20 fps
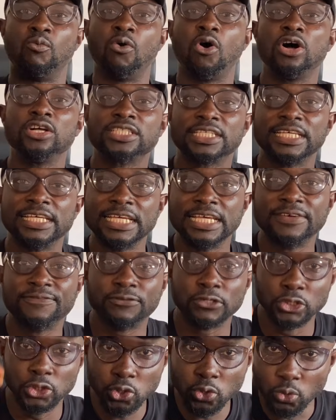What
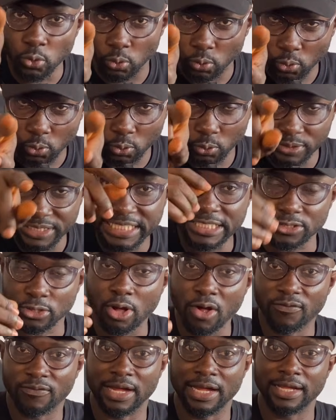if you could
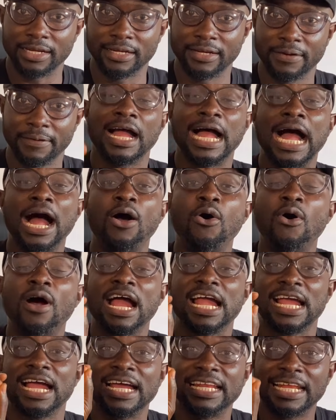discover
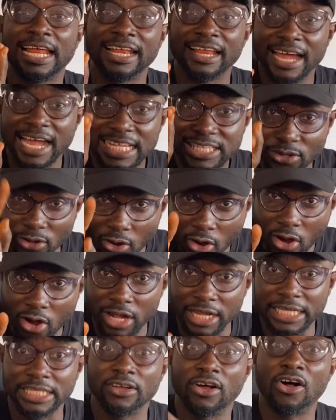how I analyze
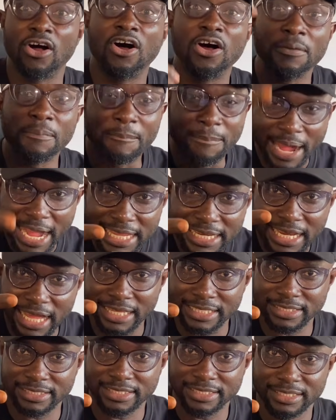coin on
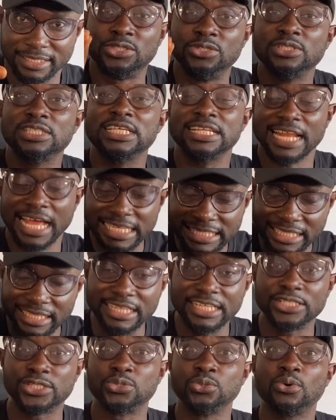Binance using
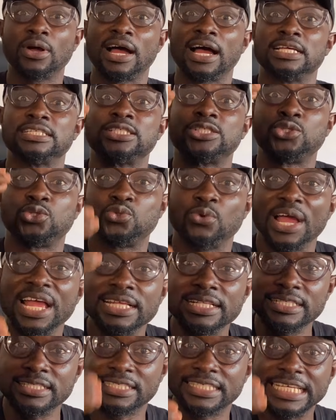as little as
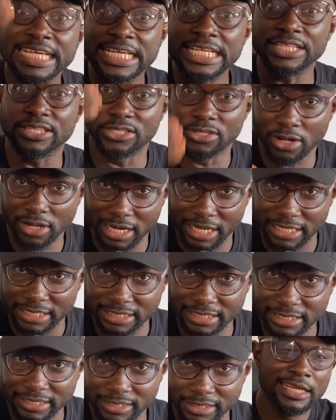
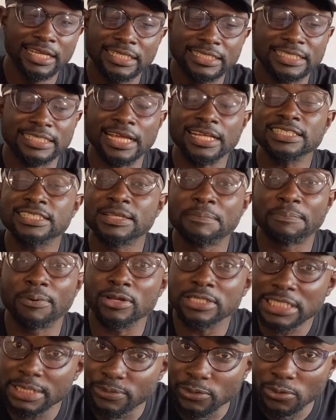$20? It sounds
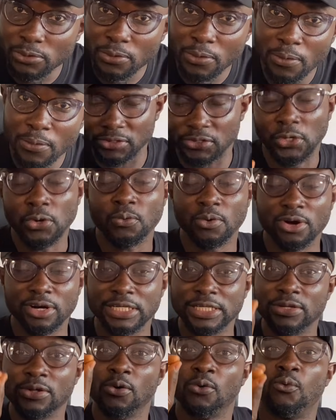impossible? Don't
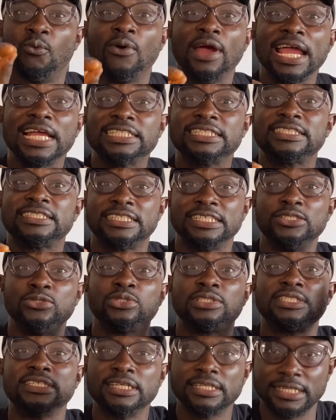worry, wait
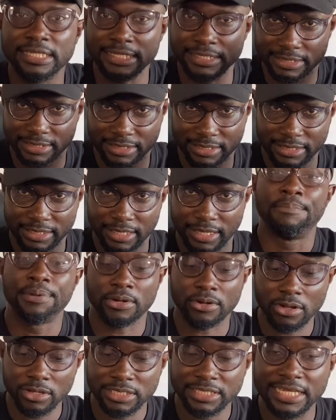till you see this.
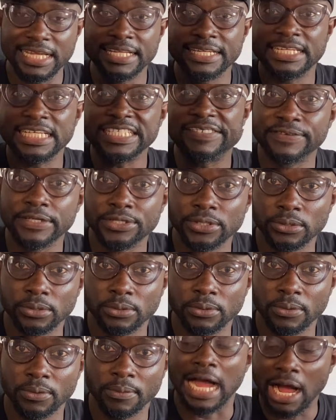Because in this
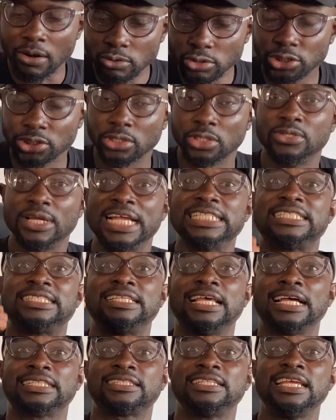video, I will show you
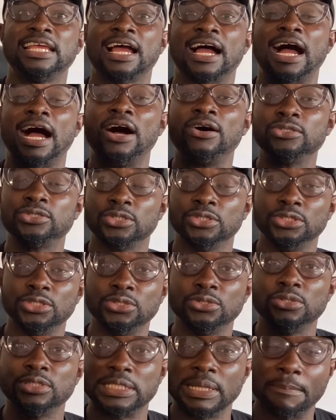exactly how to
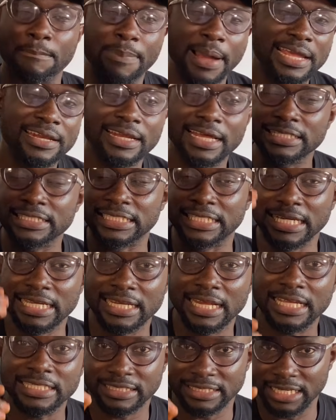use the Binance
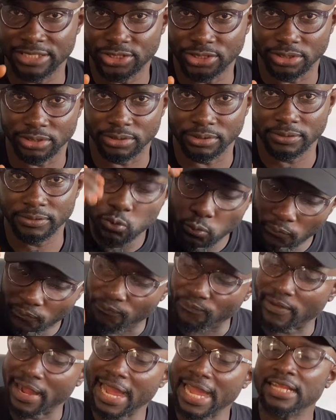Gainers section
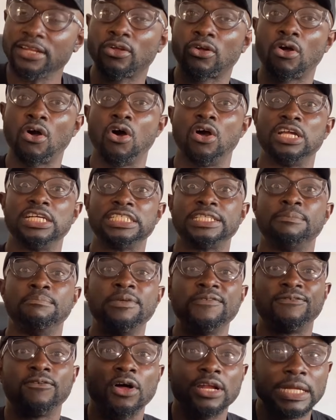to find
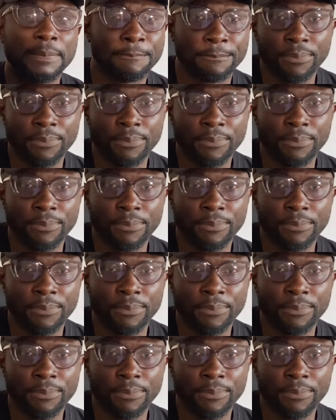coins before they